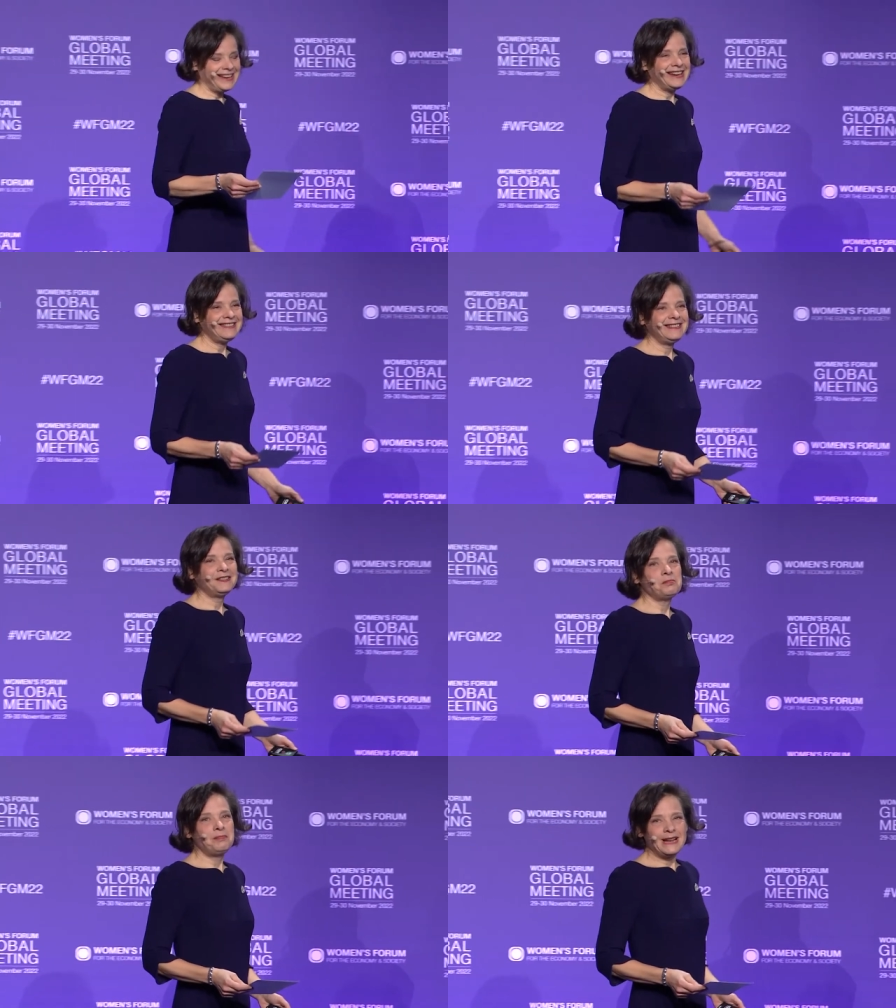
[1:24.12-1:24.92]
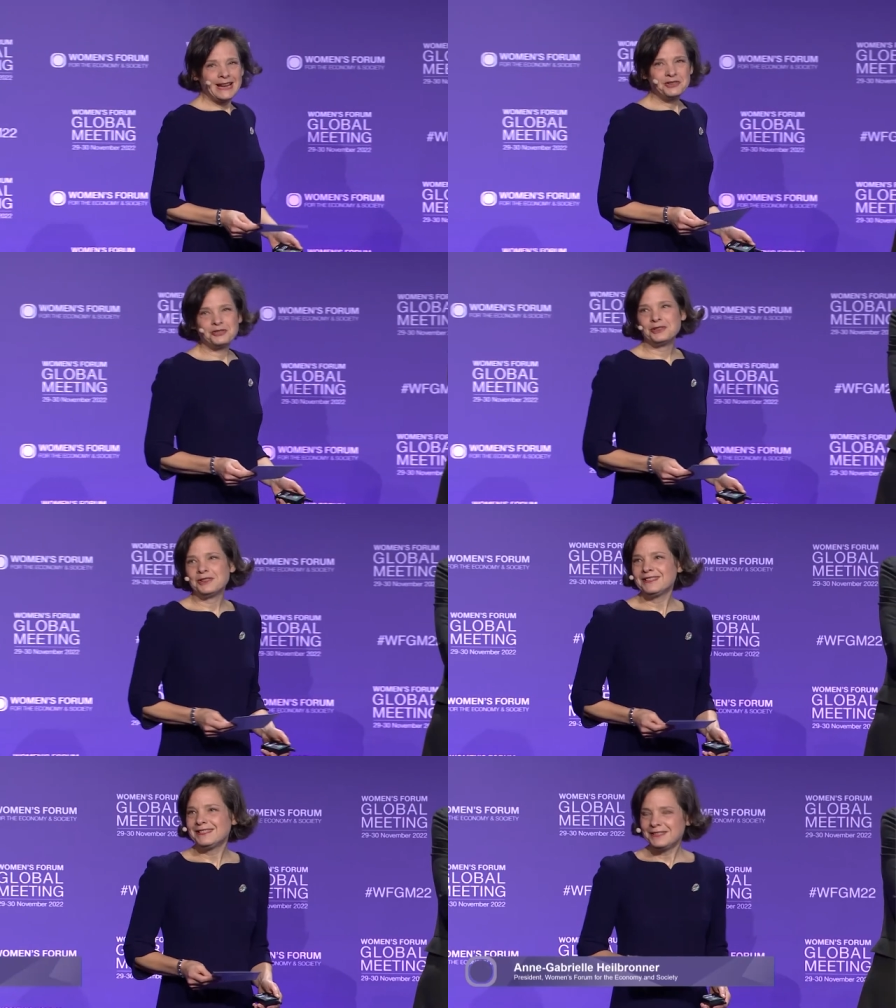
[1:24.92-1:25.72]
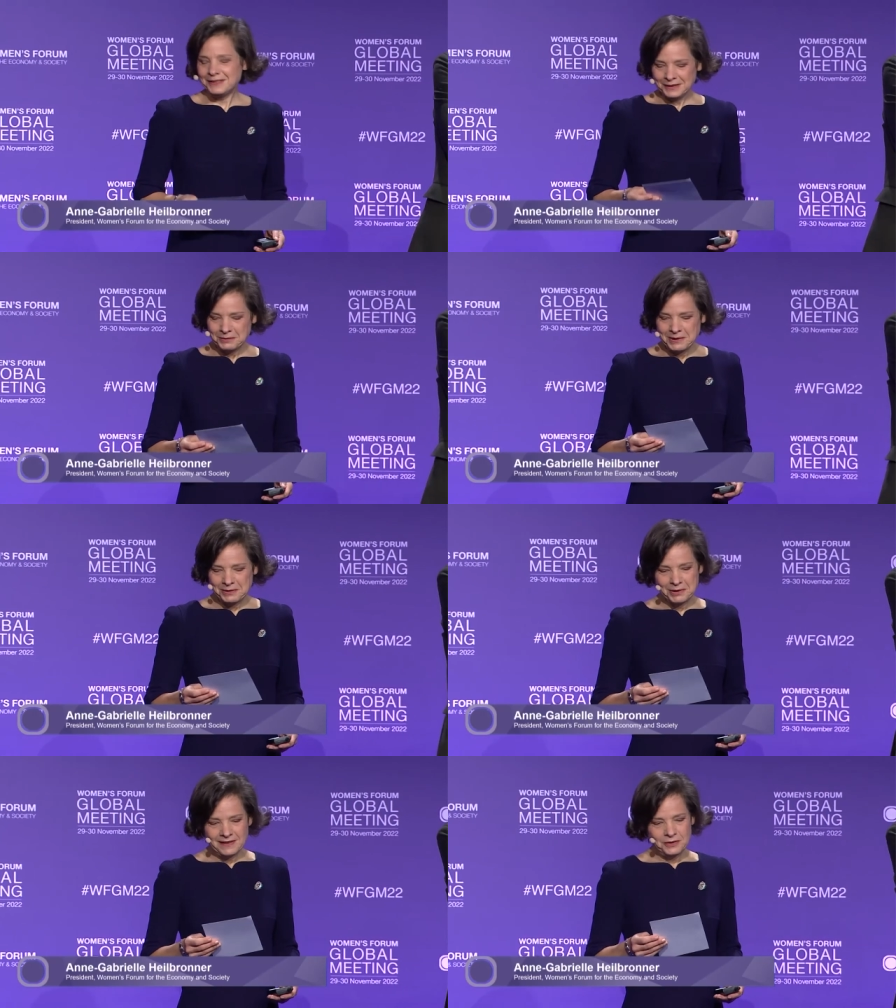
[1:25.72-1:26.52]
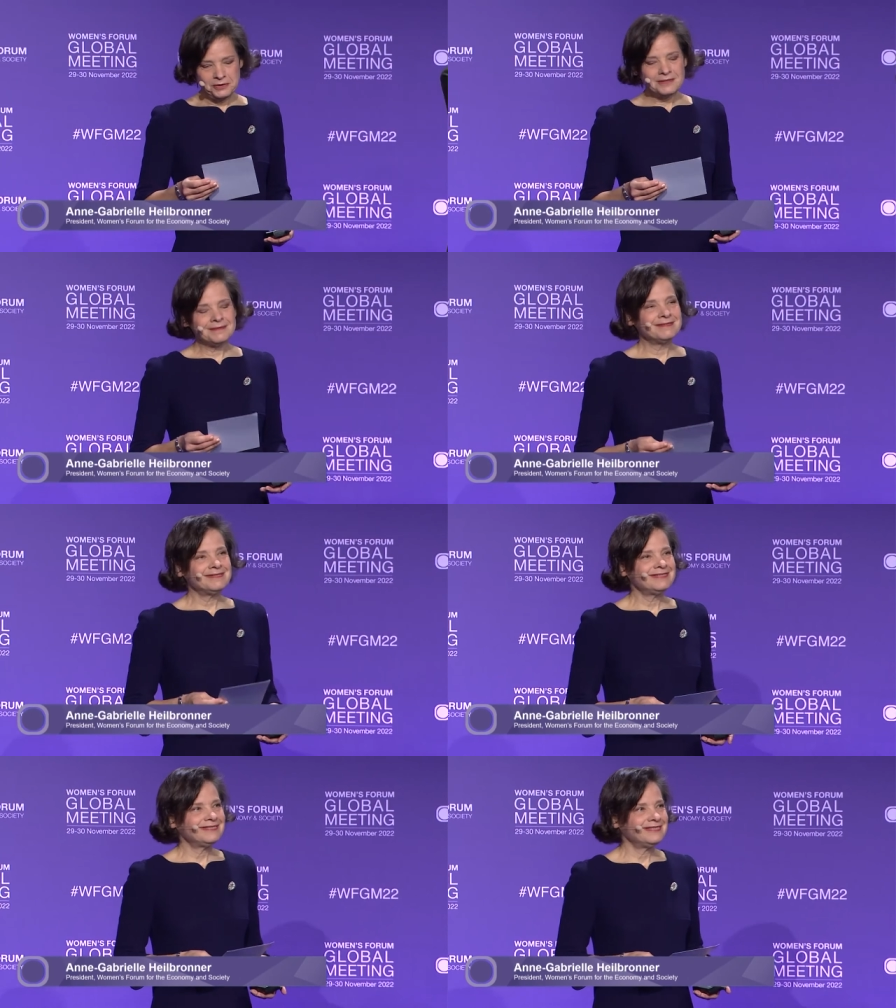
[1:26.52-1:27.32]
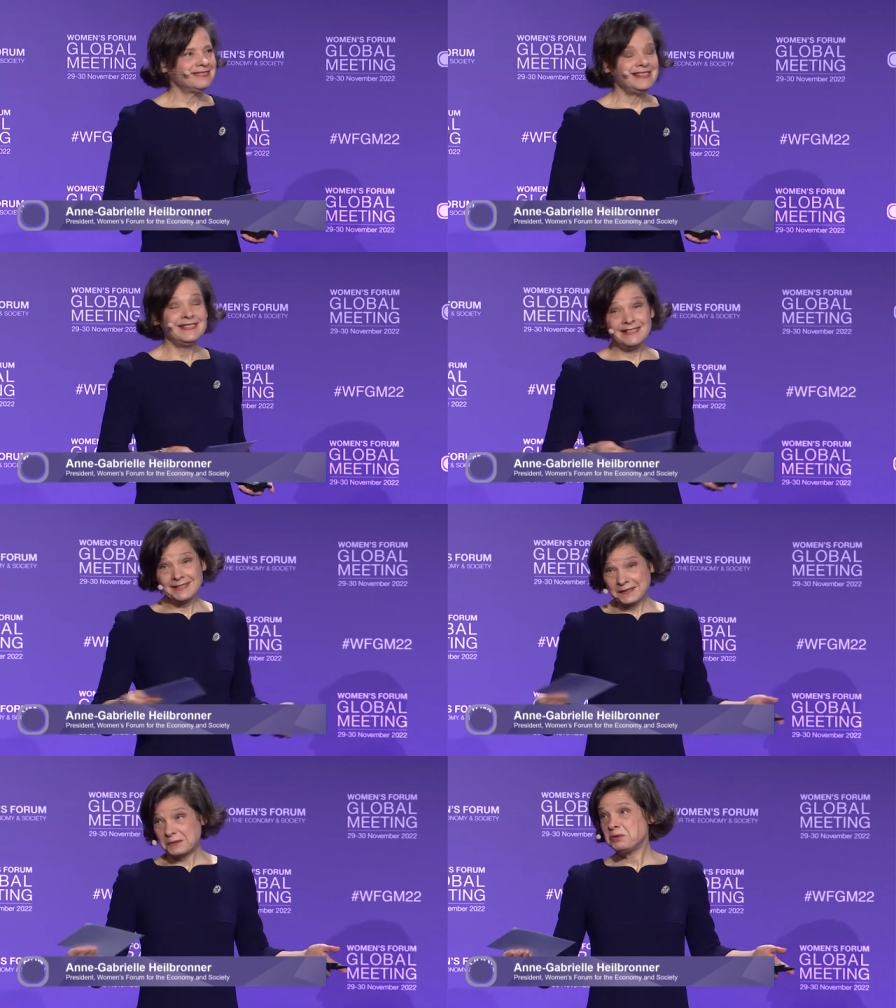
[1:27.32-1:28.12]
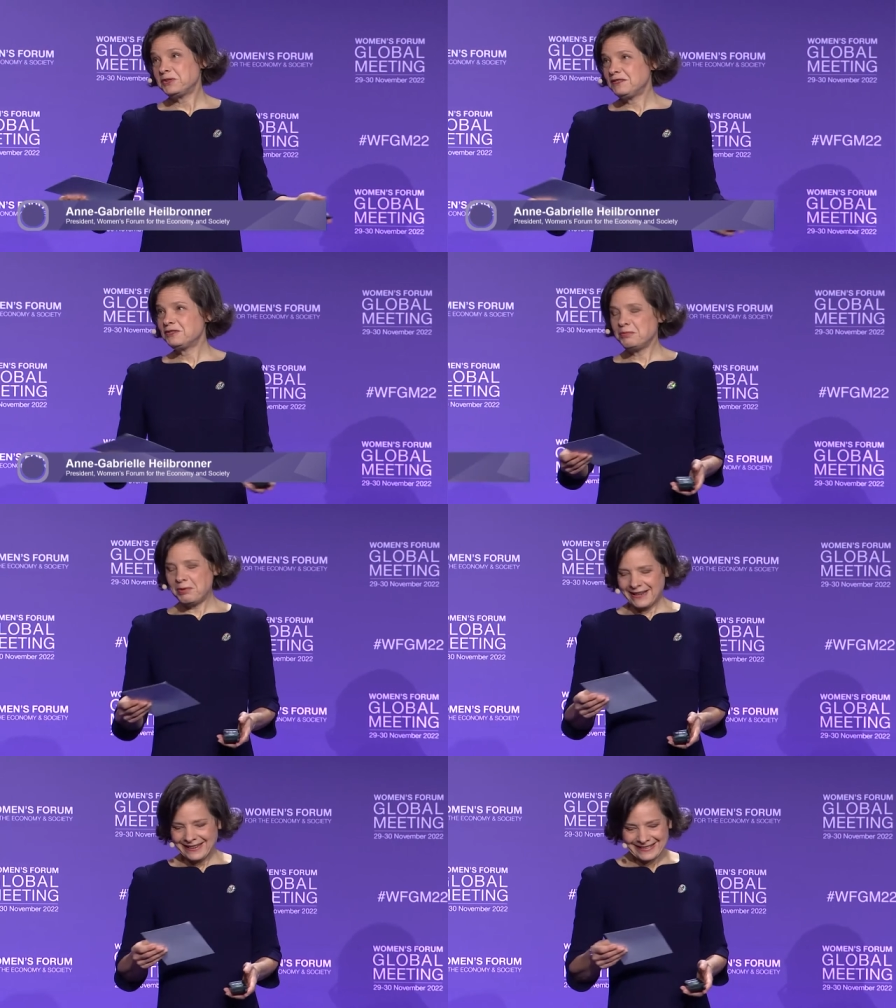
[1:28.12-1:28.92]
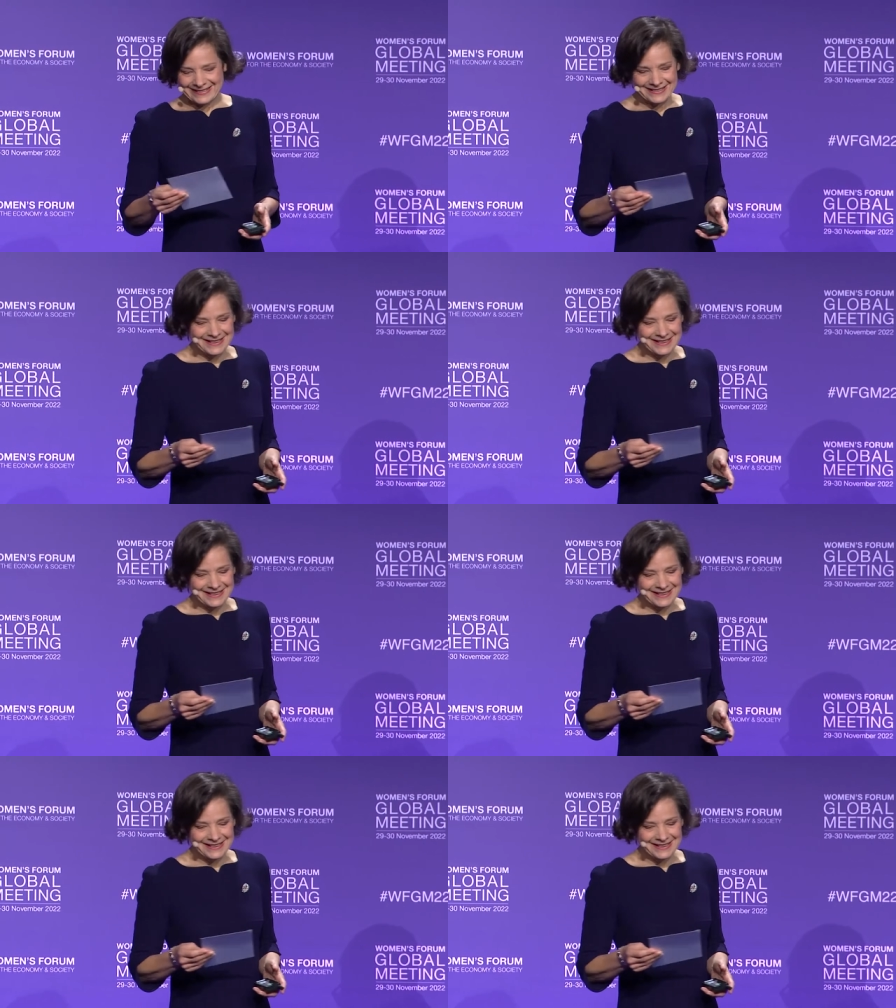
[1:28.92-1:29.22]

It is a pleasure to be with you in this beautiful place